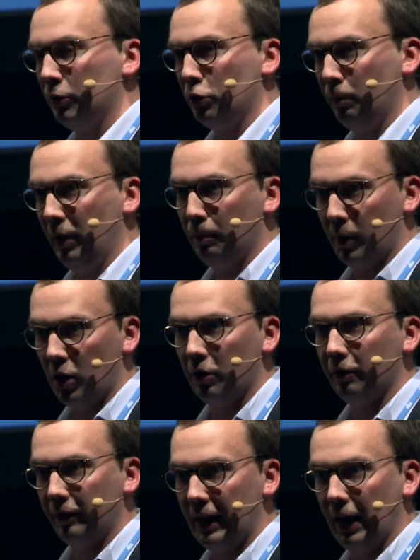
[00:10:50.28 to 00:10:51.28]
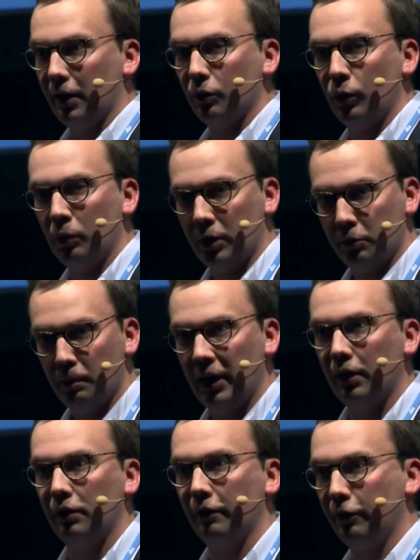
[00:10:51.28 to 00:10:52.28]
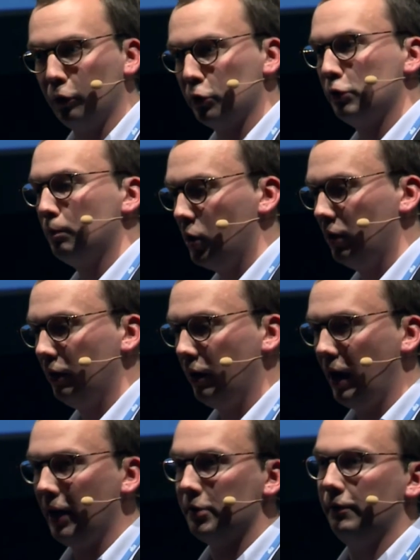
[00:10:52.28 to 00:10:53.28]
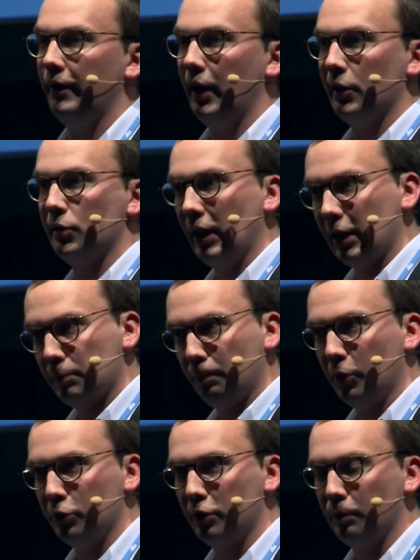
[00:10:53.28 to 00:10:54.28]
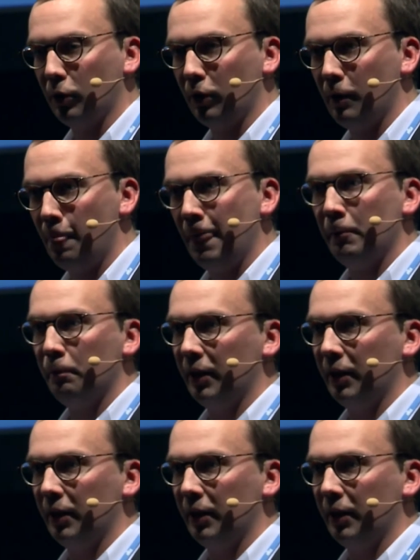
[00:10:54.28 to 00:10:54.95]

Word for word: we want to be part of that. We want to make the phone smarter as fast as possible.